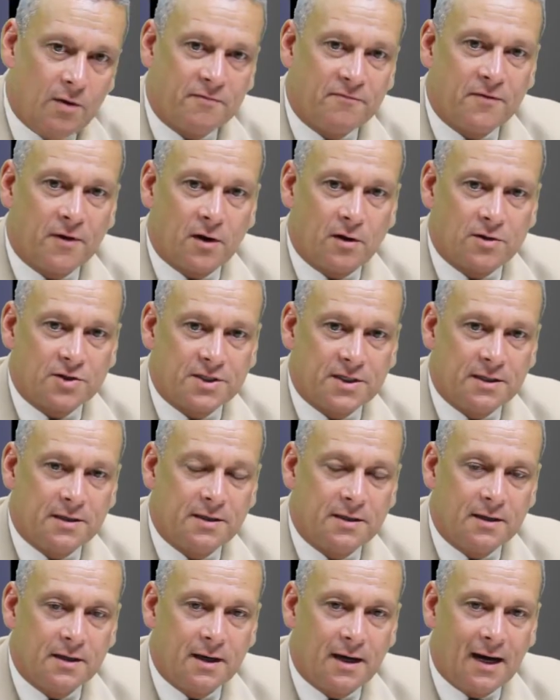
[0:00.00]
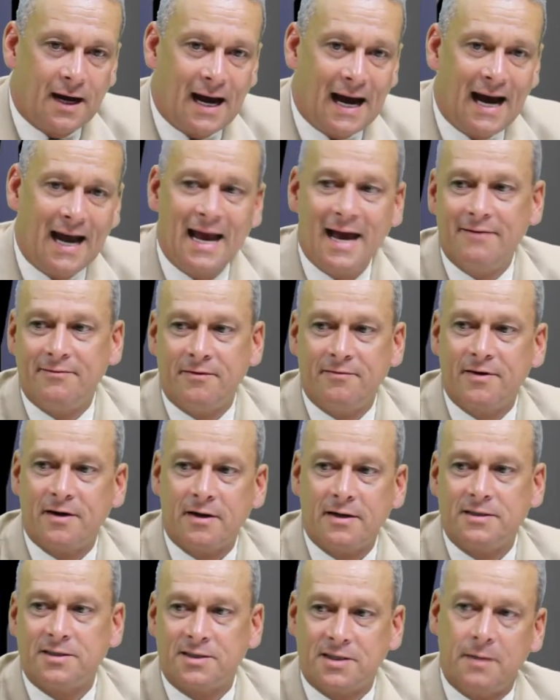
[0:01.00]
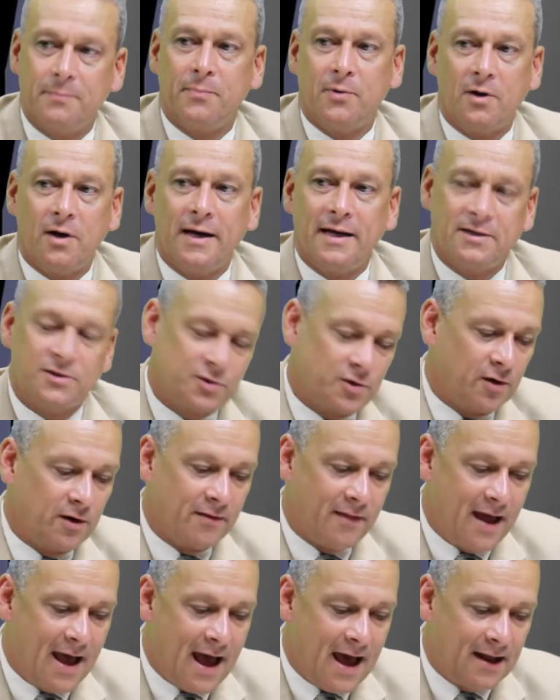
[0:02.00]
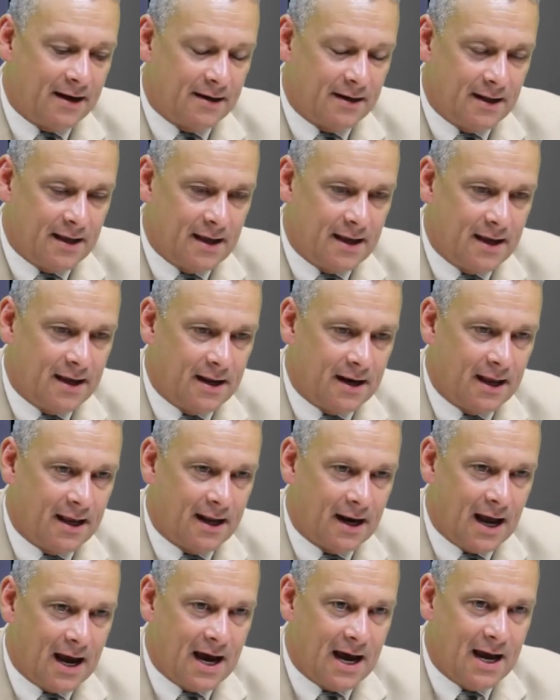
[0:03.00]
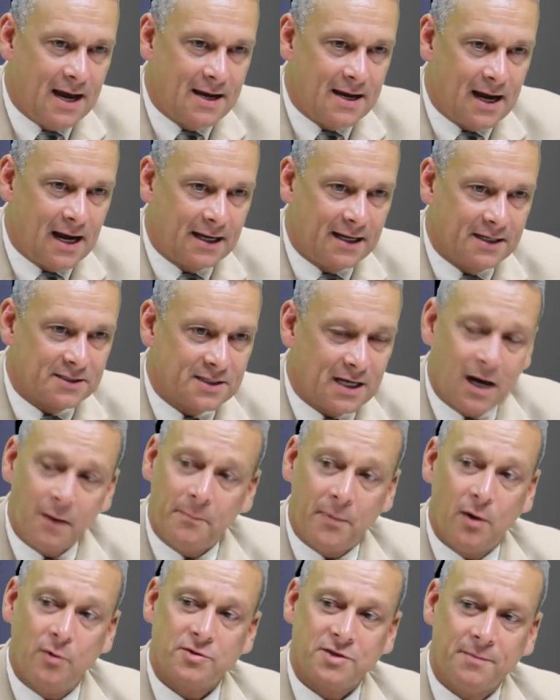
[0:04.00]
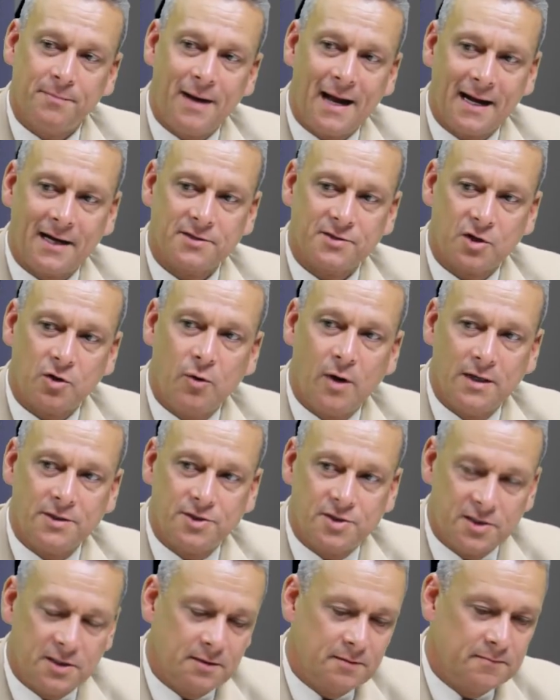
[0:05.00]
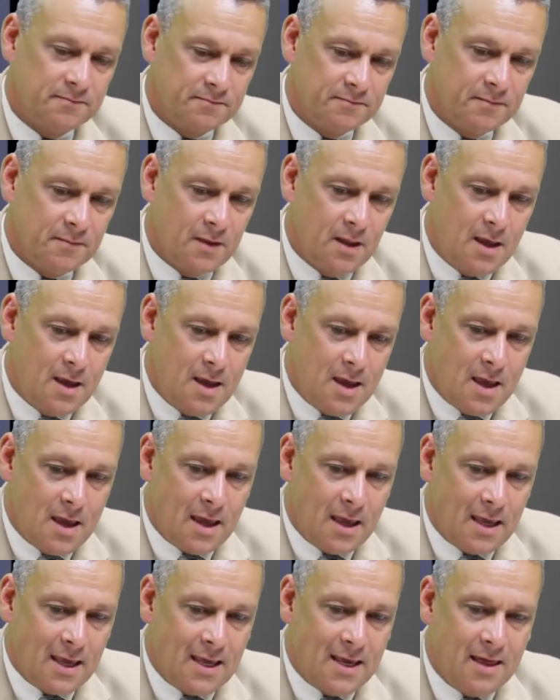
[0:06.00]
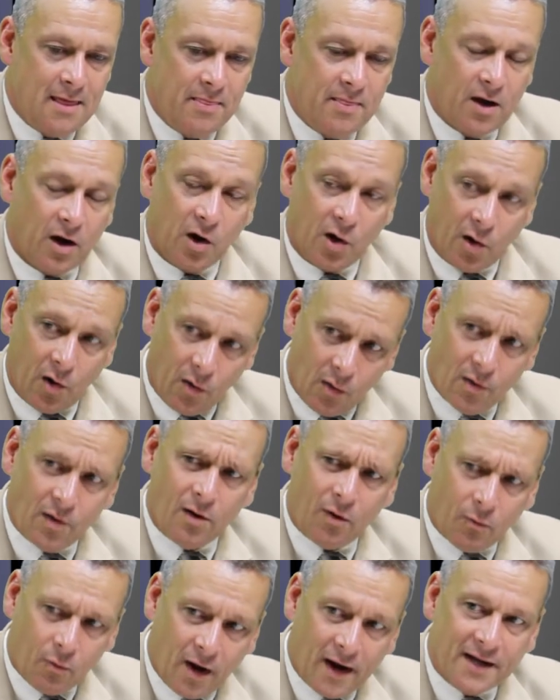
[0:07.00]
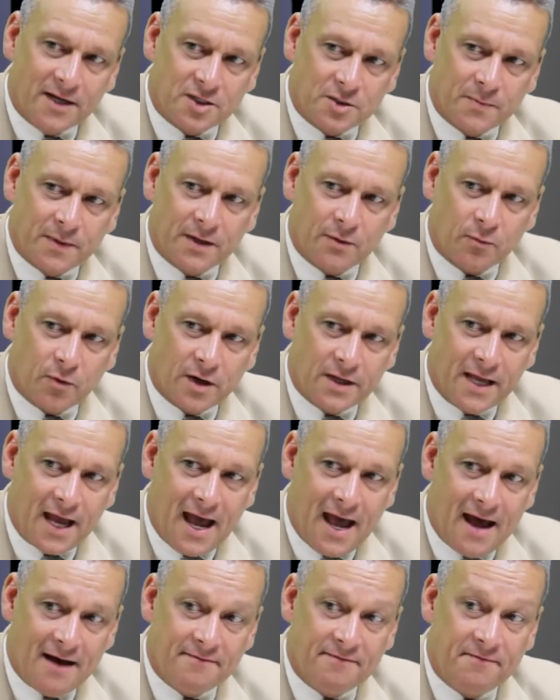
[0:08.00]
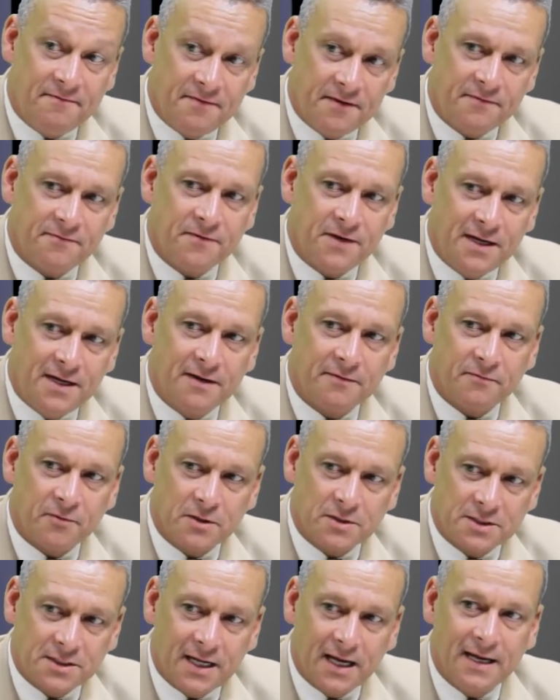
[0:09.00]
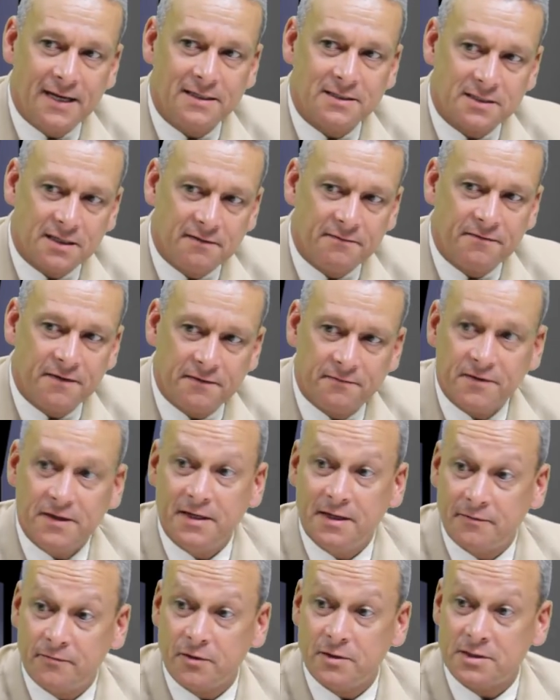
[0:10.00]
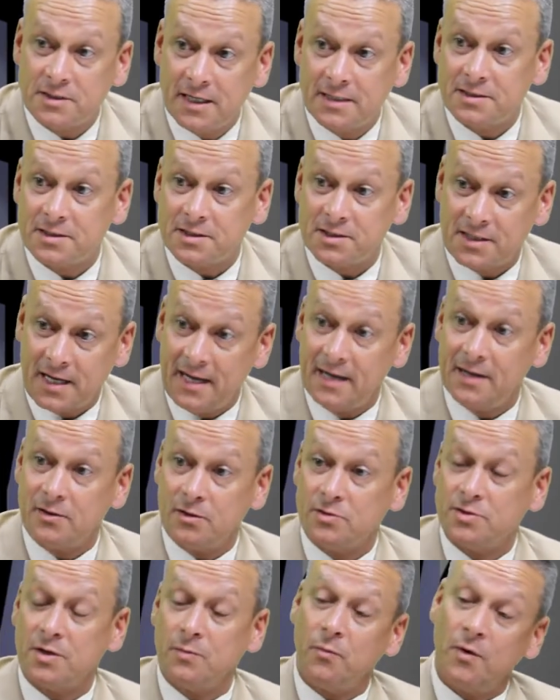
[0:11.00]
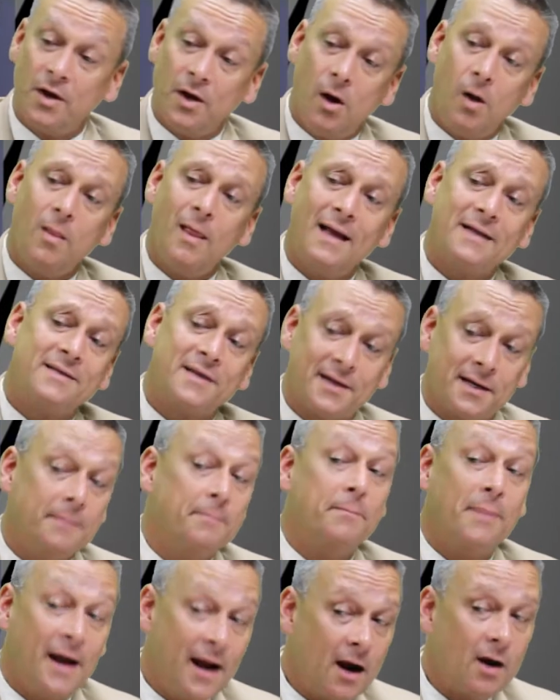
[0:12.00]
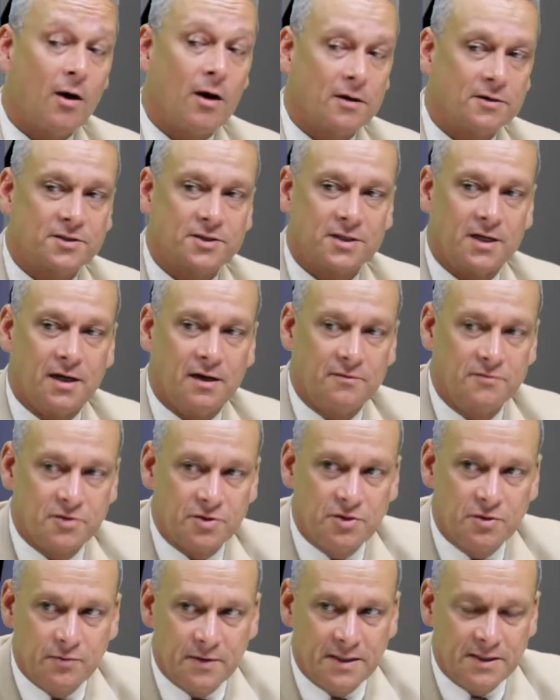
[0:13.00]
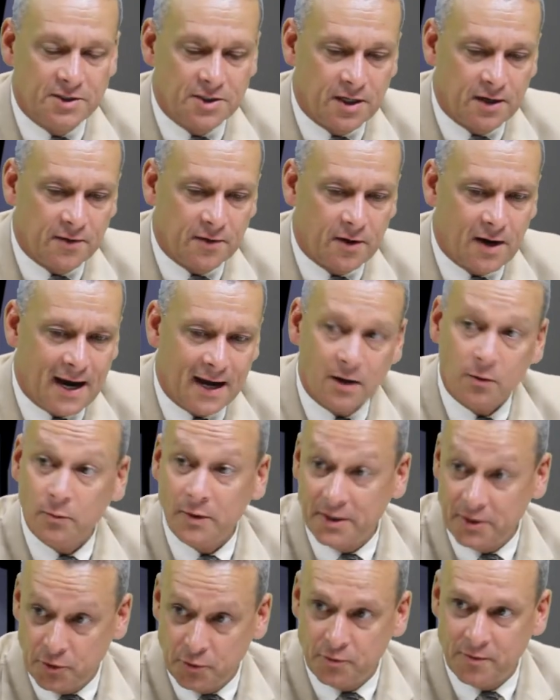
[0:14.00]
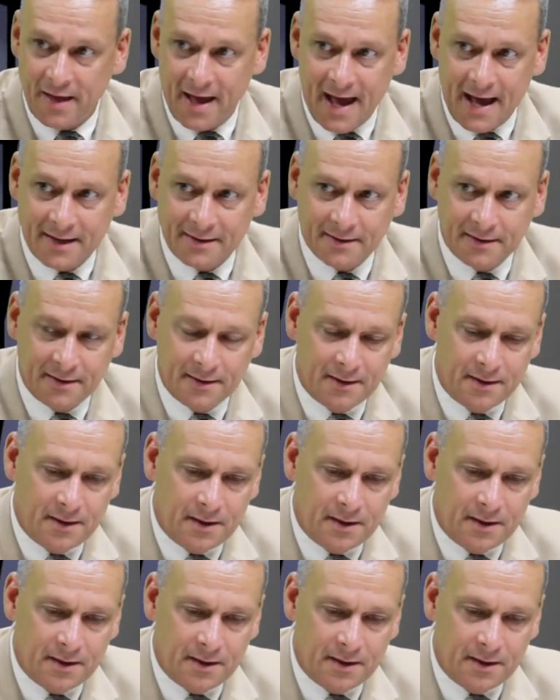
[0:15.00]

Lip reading: Well, first, I have a very simple answer to that, and I guess I'll pose it back as a question. In the current arrangement where you have 50 different states and 50 different sets of standards, and we all like to compare ourselves to each other, how do we do that?